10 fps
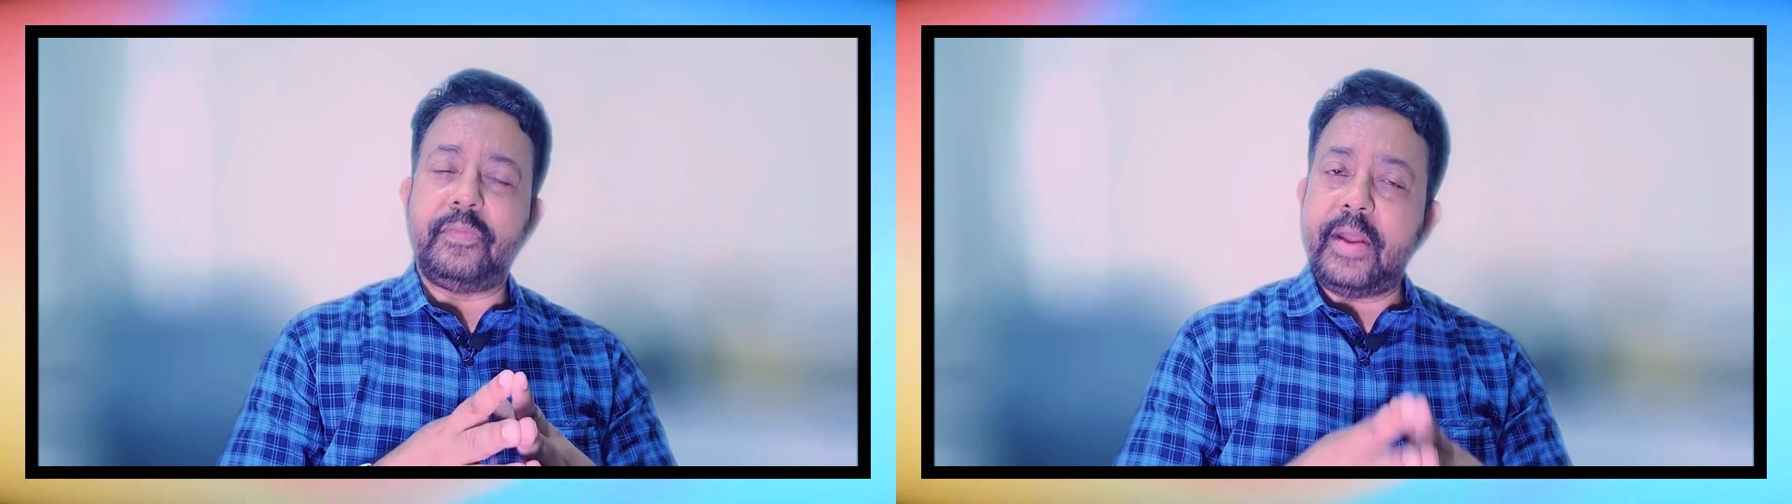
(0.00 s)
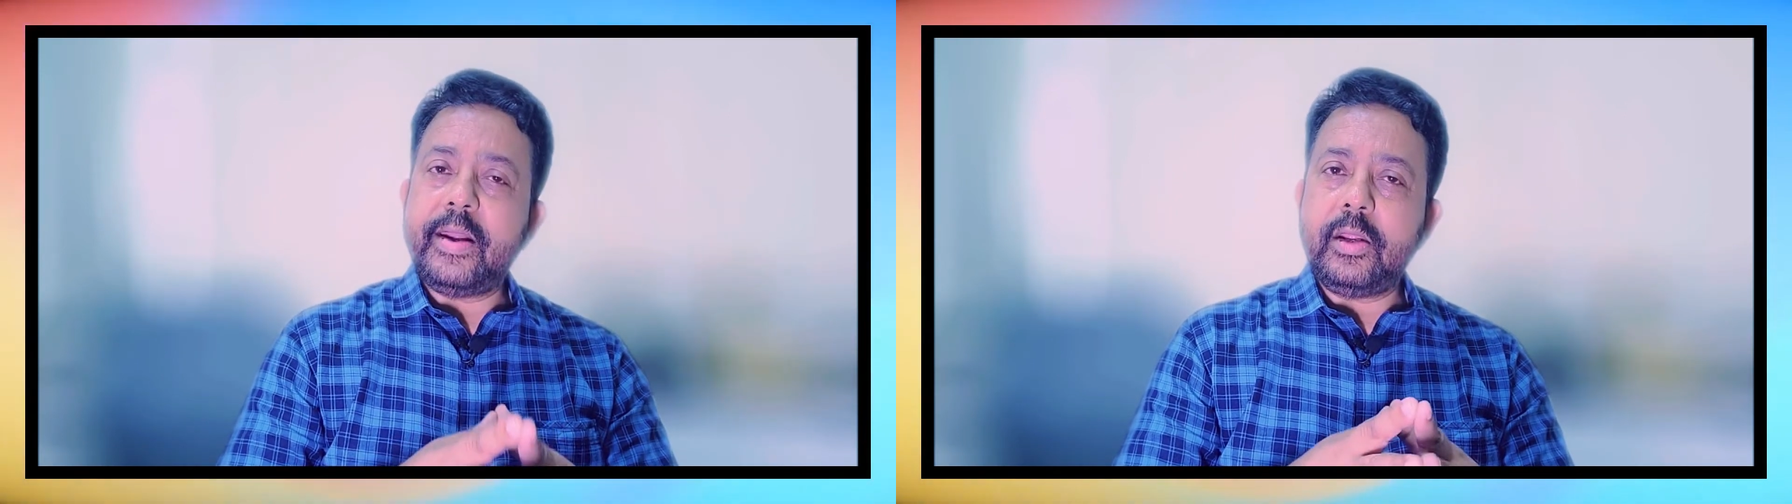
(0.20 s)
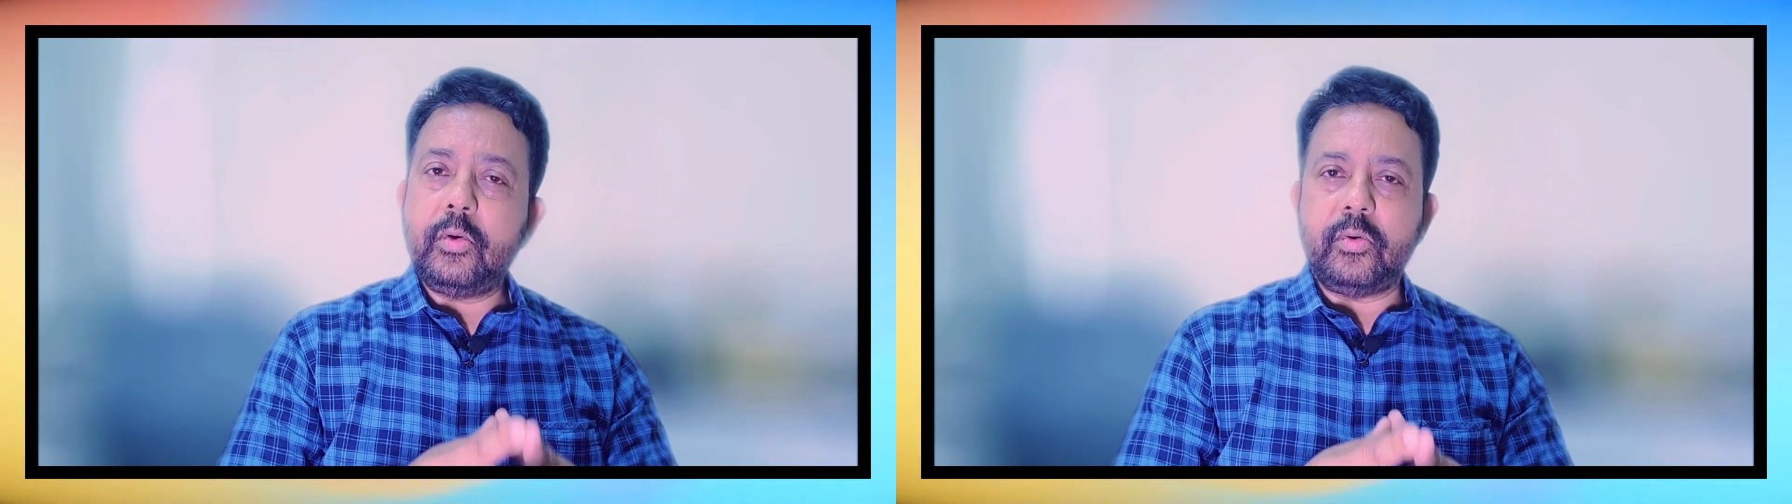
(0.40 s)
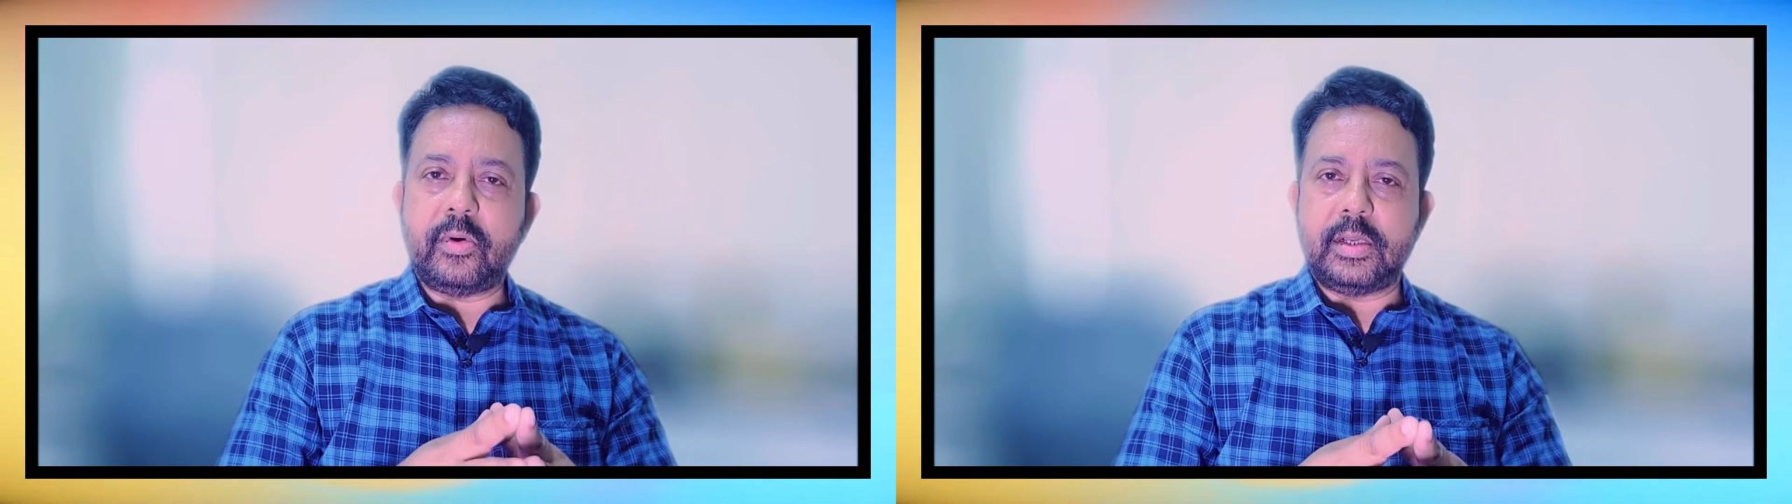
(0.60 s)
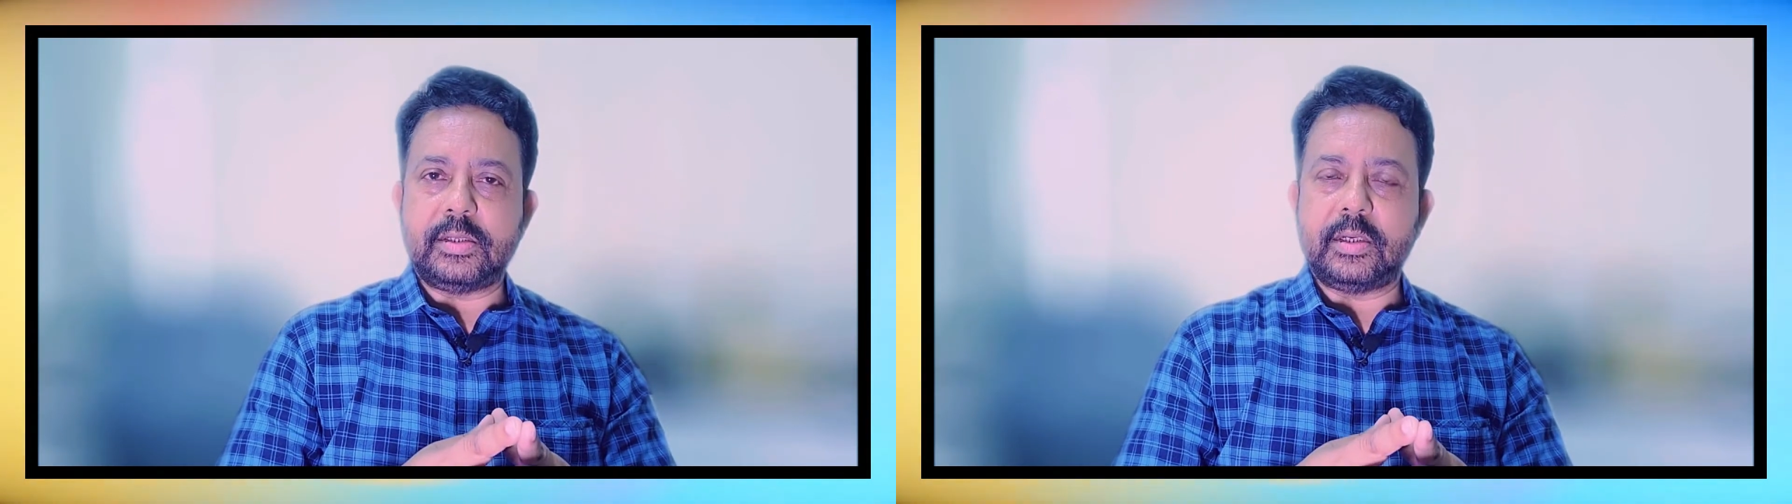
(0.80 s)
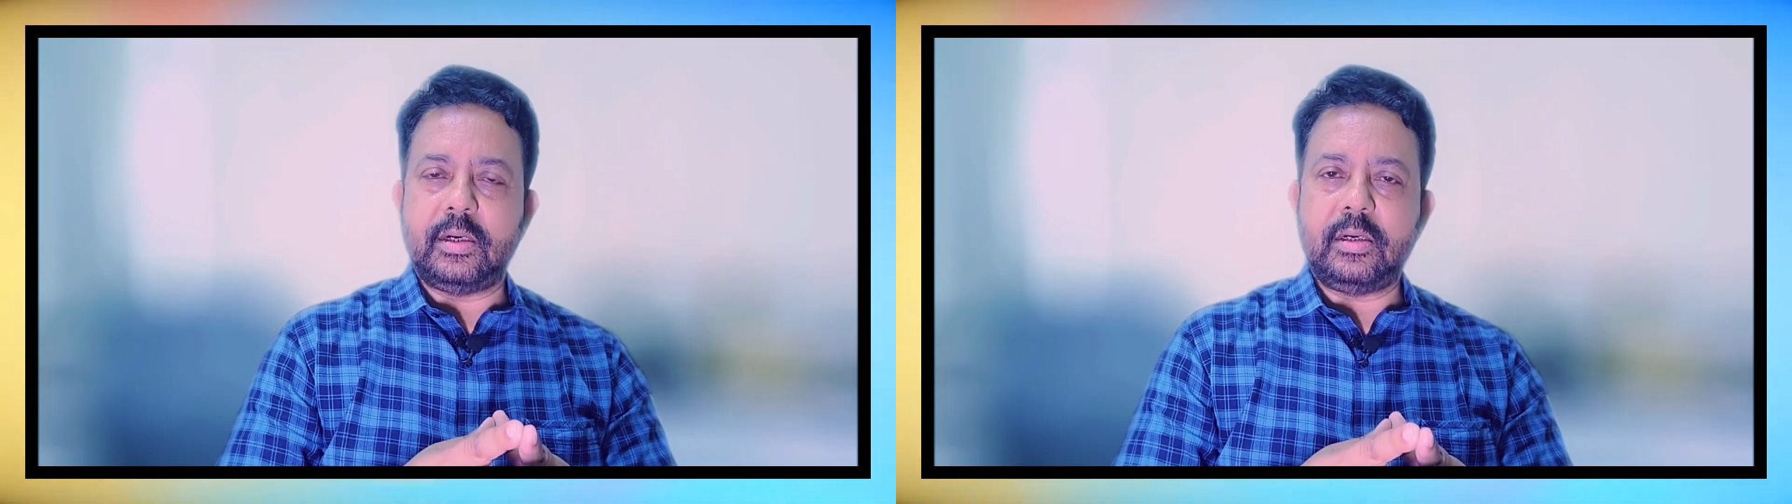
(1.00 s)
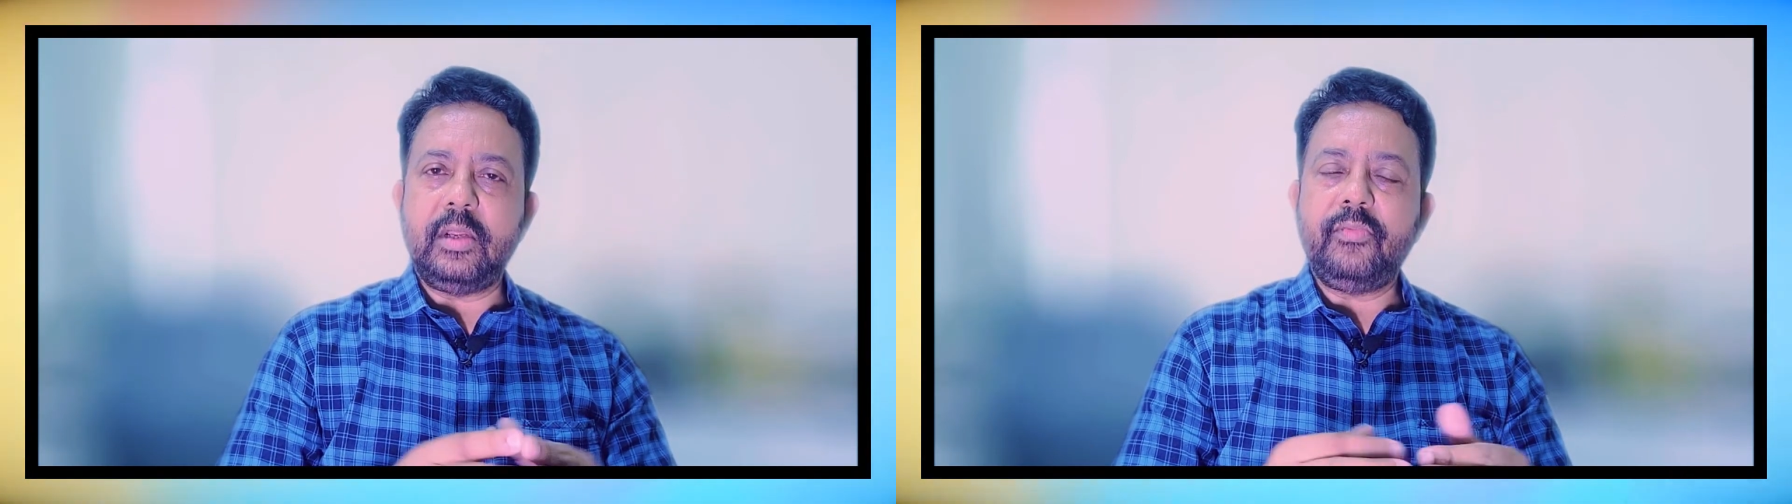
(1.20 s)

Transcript: very good result.